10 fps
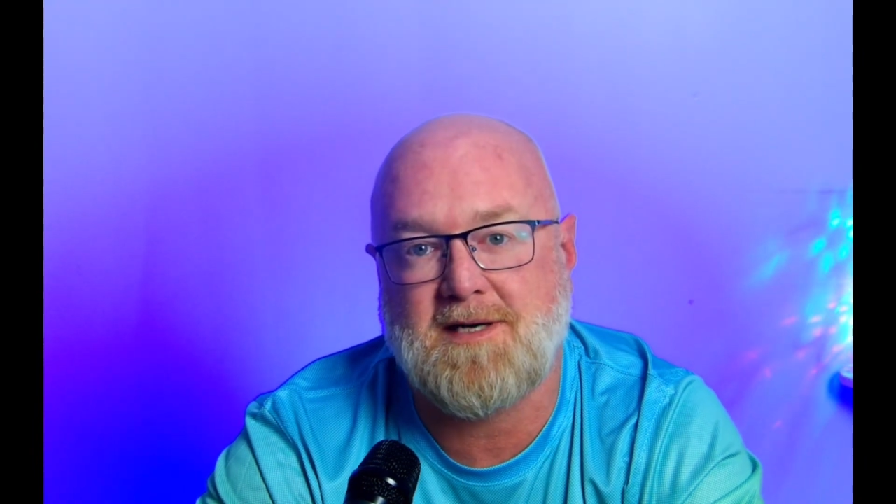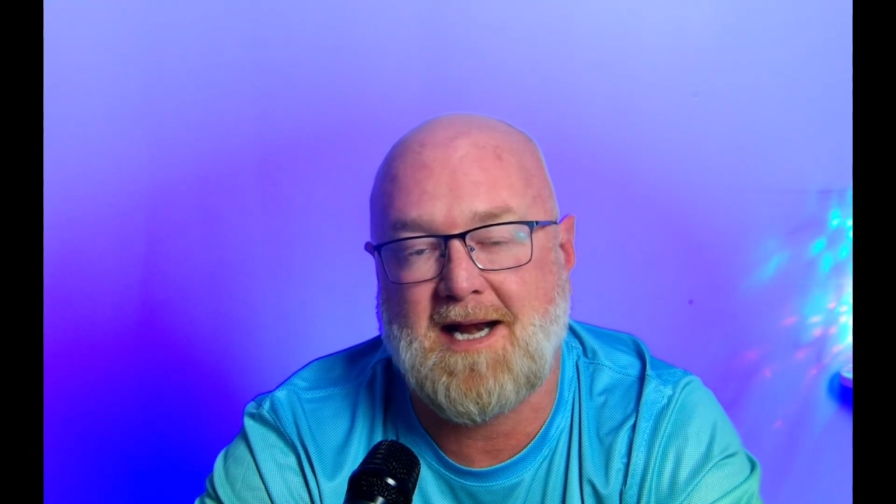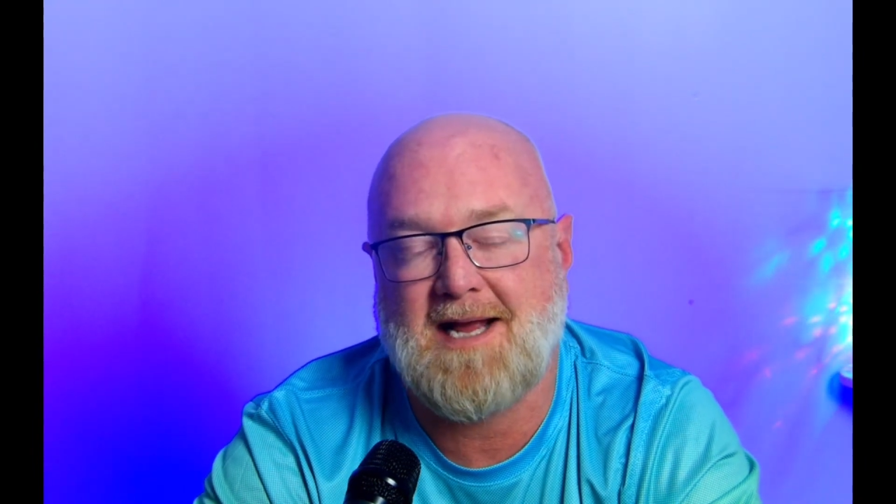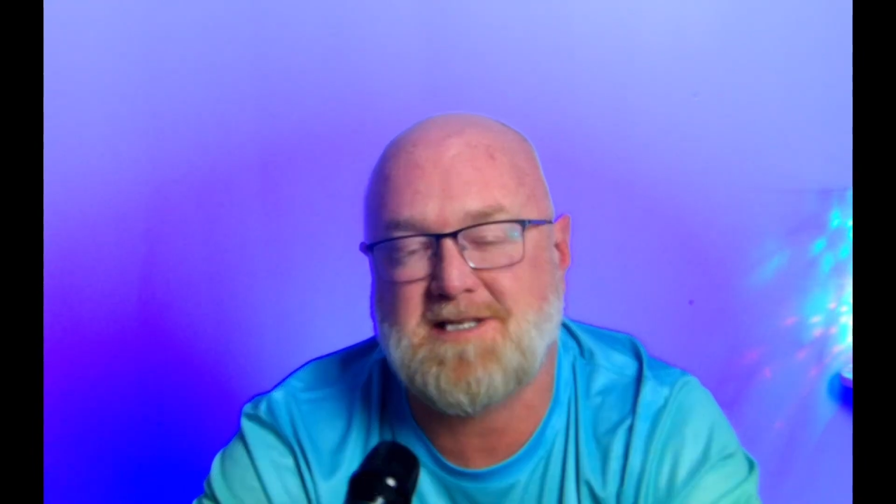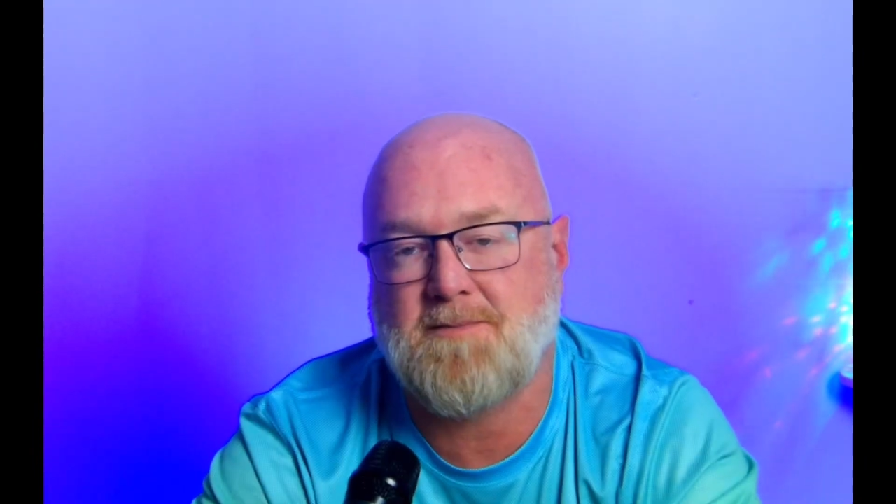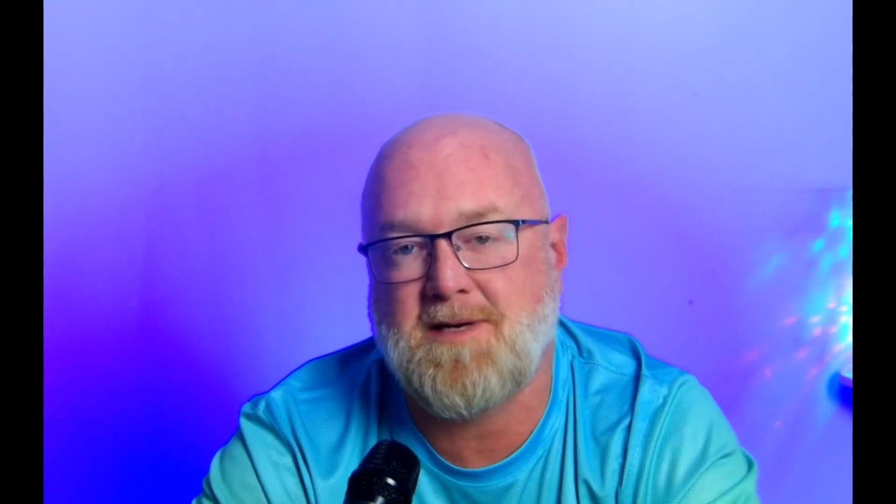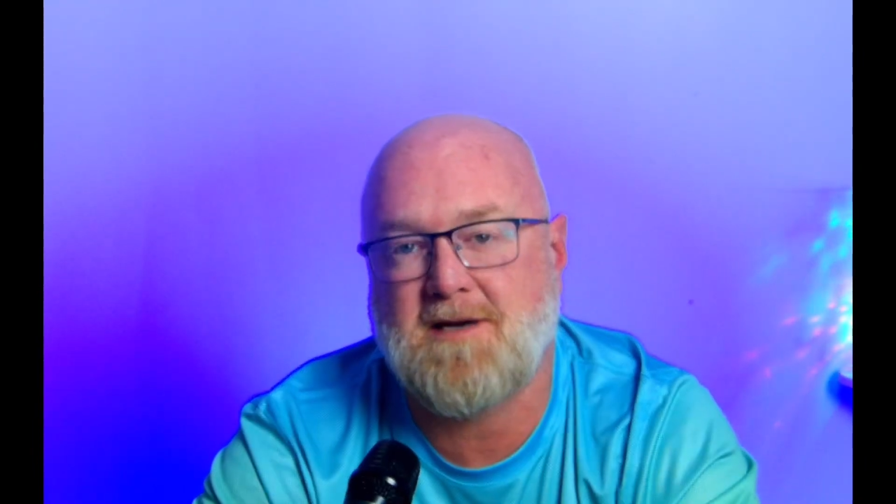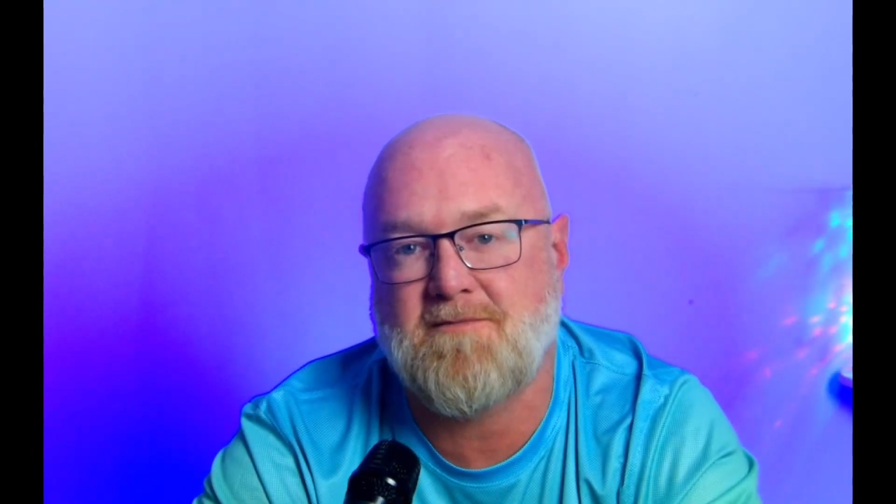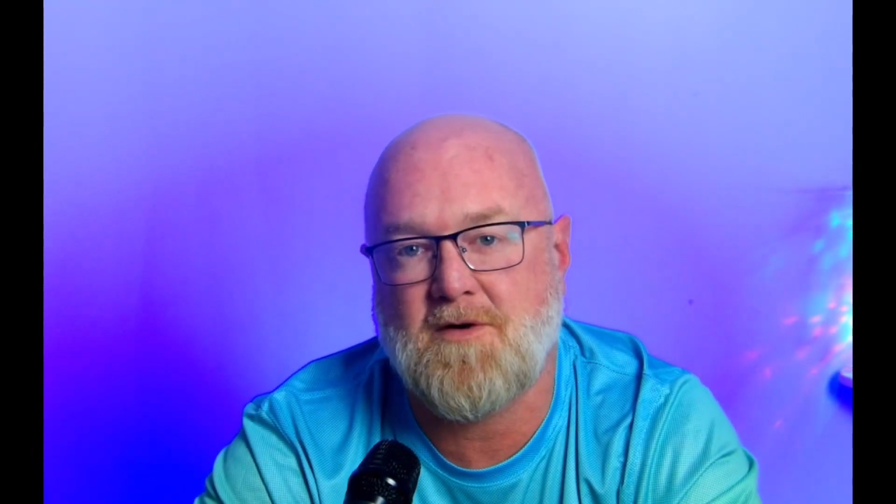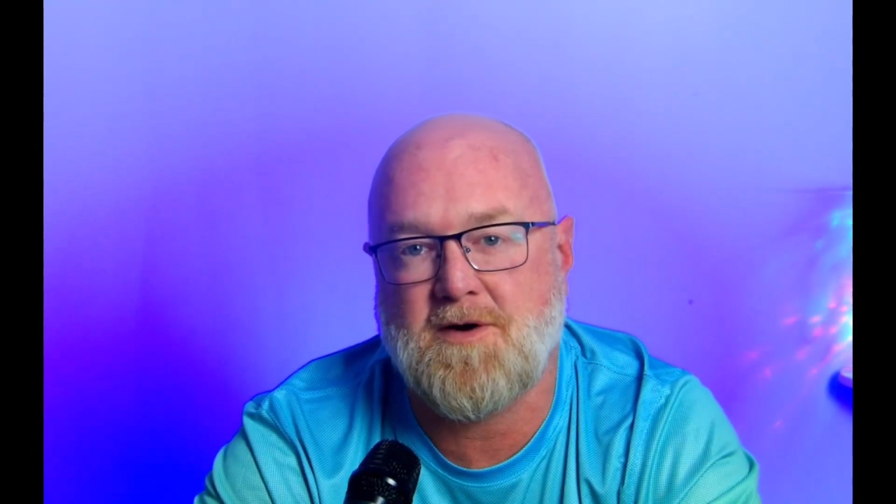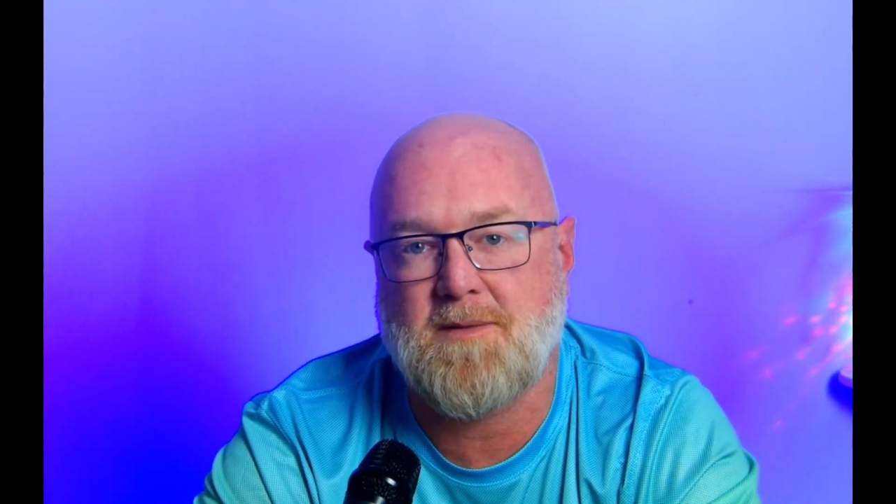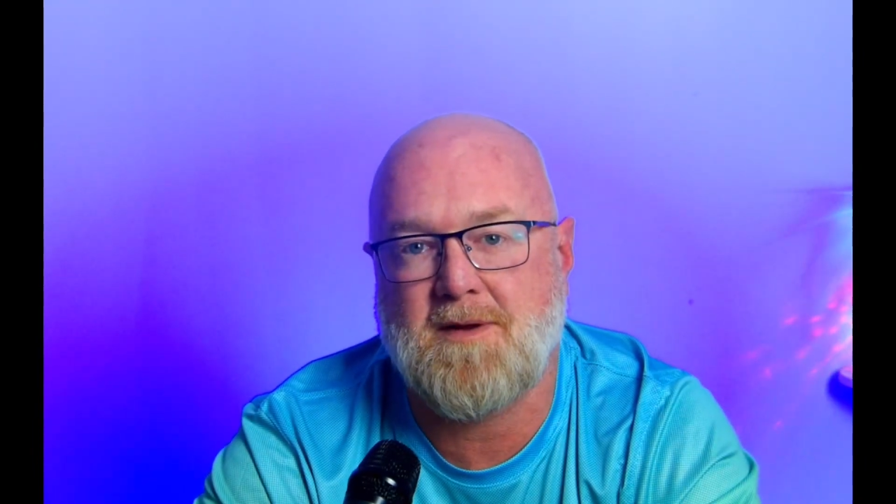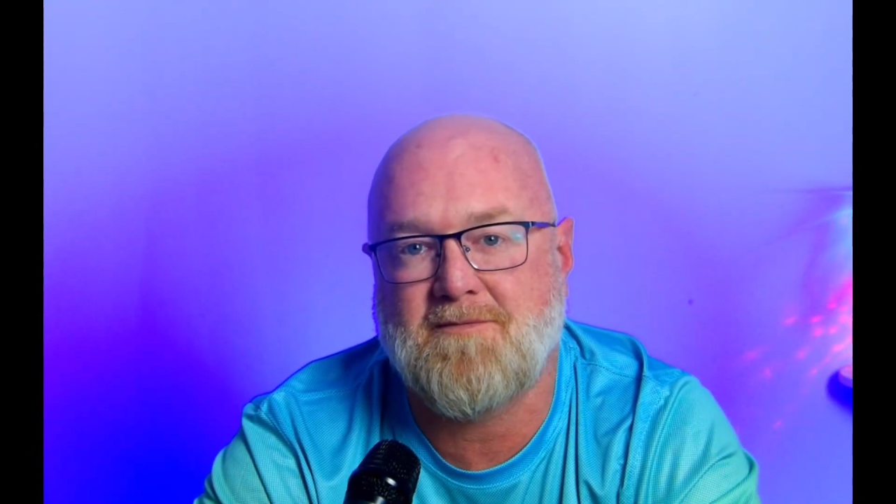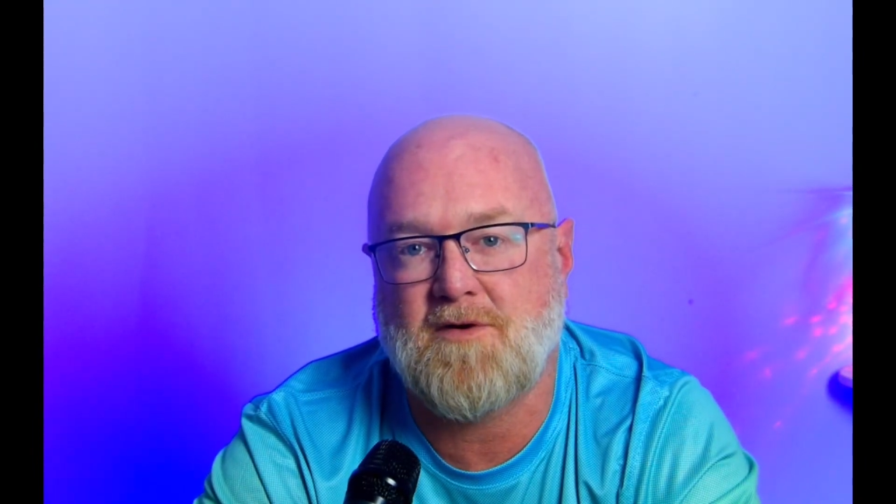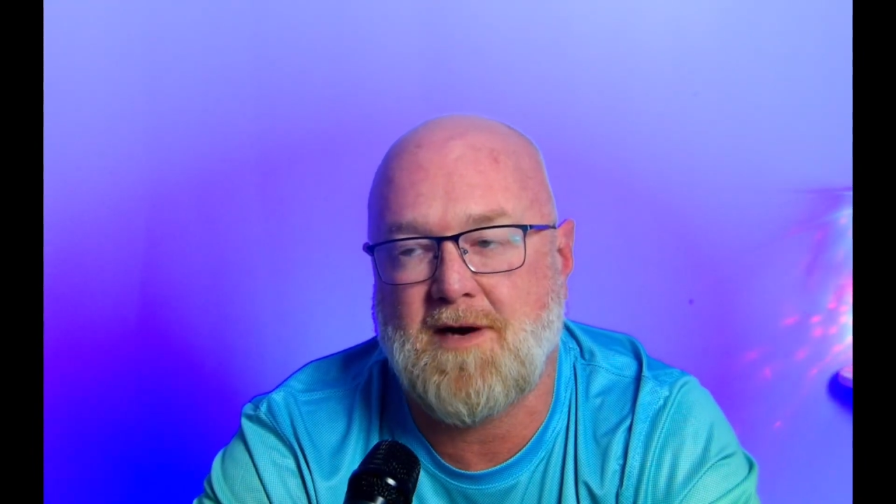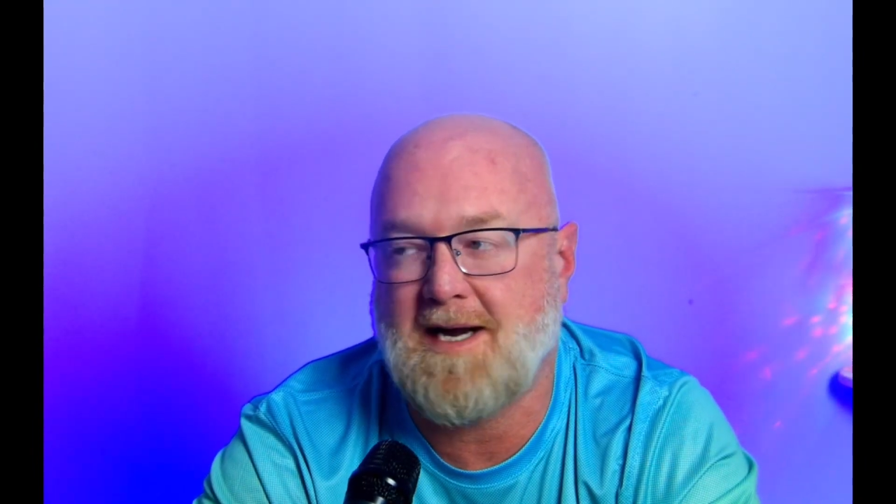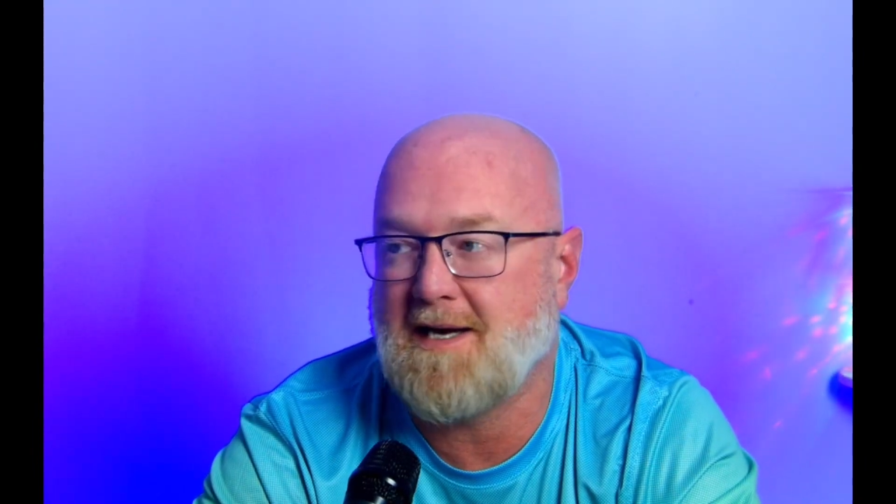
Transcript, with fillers: It has to be converted above grade.